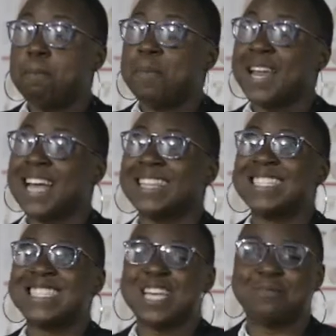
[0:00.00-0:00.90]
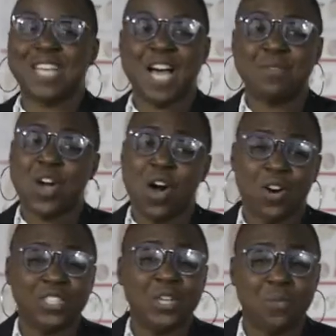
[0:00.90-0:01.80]
But at the same time, you
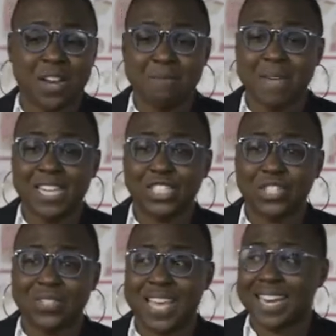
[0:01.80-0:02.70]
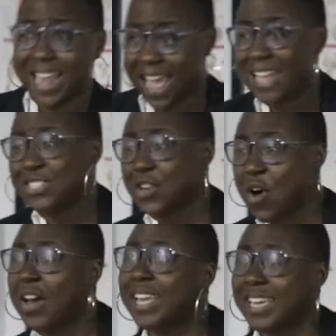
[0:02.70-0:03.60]
also want to make sure that it has an
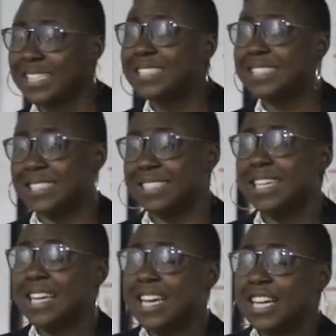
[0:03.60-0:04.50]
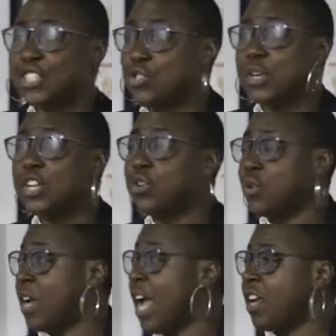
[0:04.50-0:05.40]
audience. Because you can
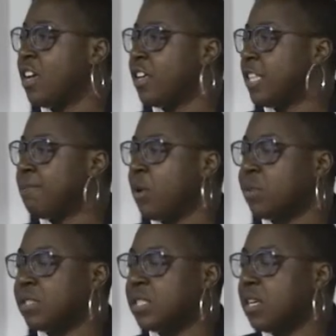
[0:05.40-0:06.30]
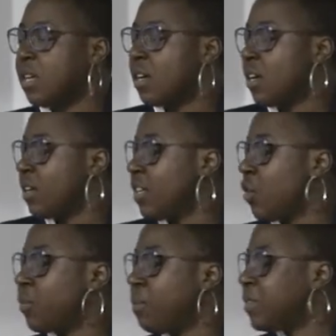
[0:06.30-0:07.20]
create the most,
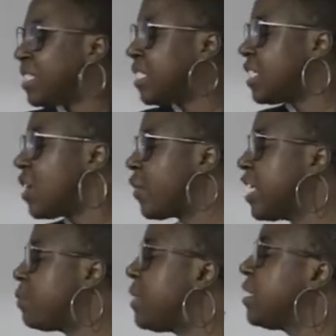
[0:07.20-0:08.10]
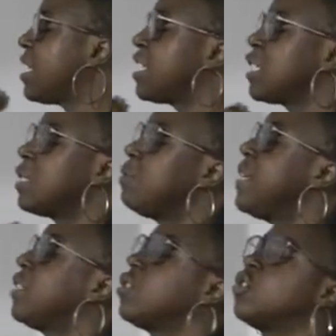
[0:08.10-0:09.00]
the most serious piece that just speaks